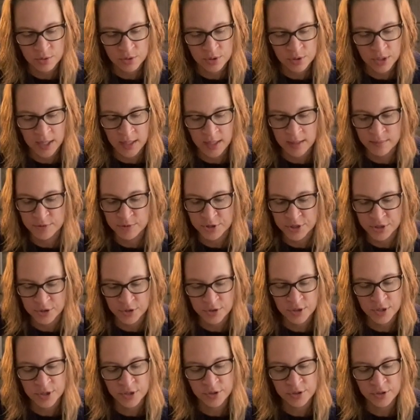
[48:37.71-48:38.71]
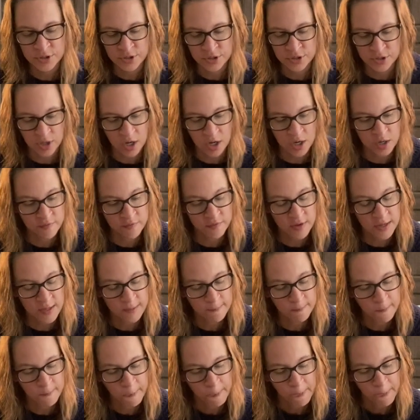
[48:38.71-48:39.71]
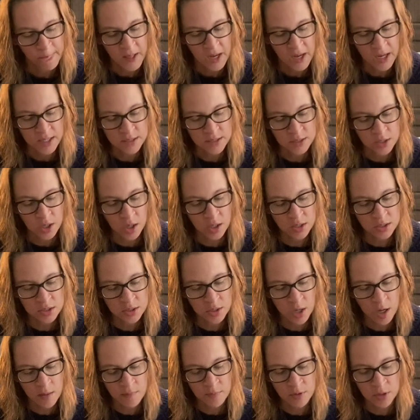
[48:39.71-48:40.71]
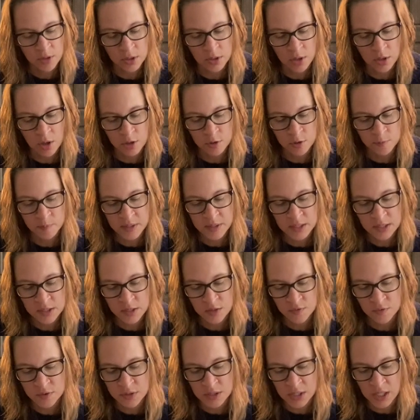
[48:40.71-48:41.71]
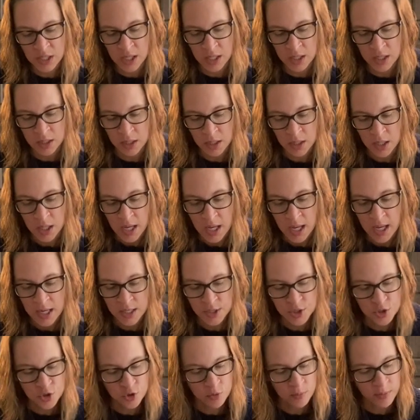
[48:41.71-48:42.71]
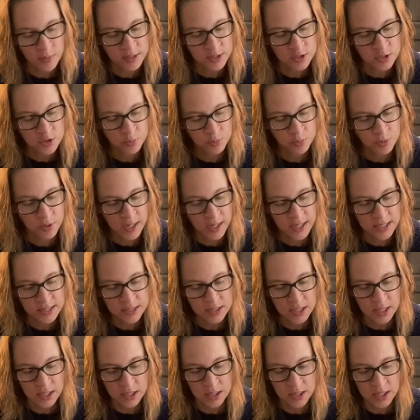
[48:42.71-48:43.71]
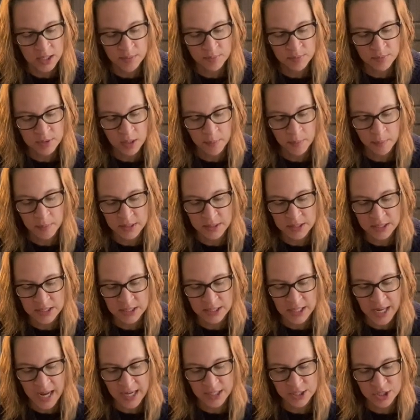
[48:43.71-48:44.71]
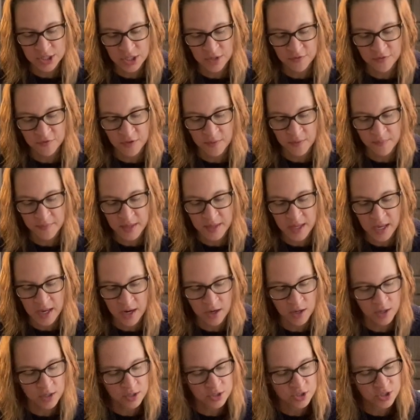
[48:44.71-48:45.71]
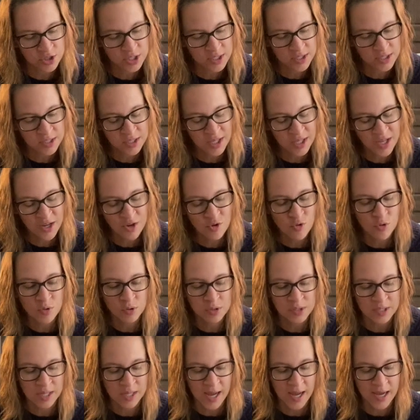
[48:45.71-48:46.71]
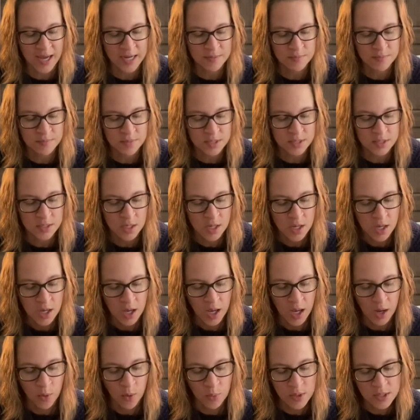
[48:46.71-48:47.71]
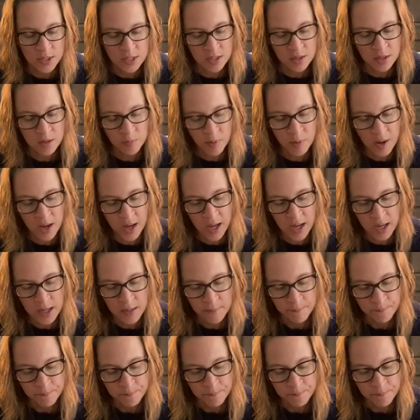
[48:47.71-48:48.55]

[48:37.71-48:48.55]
I'm sure you're starving. I tossed Kamba a long piece of skin, and to my surprise, he leaped up and snatched it from the air, just like old times. I went to the pot